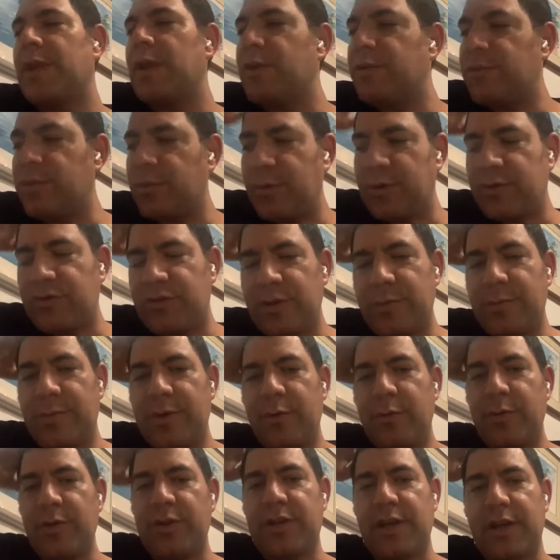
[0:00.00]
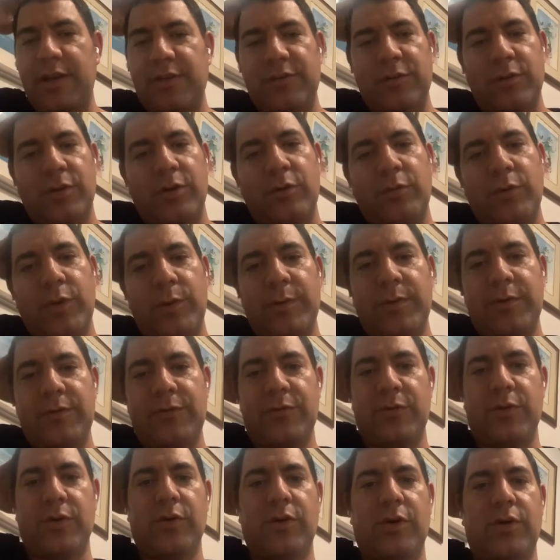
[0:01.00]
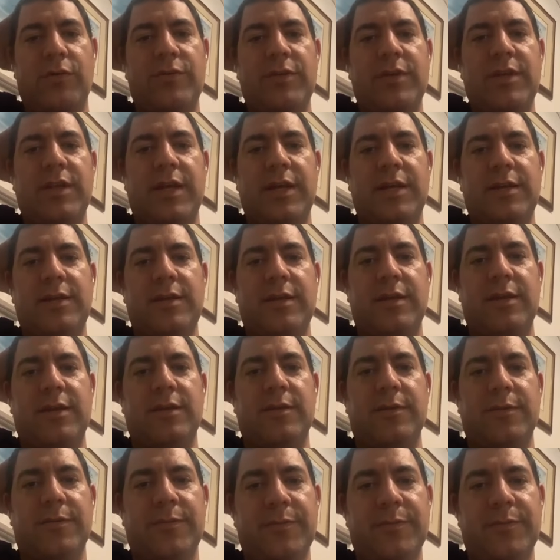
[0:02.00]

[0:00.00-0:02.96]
So at Sheba, we test all women for COVID-19